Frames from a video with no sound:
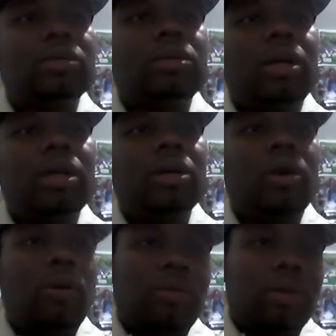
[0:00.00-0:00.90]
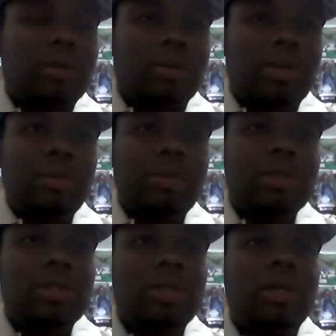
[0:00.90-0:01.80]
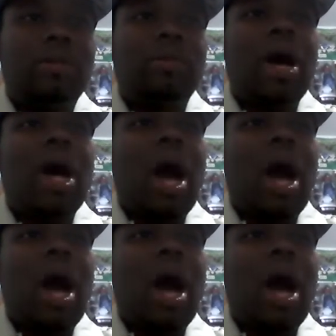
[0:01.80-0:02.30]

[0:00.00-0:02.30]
turning over 20% of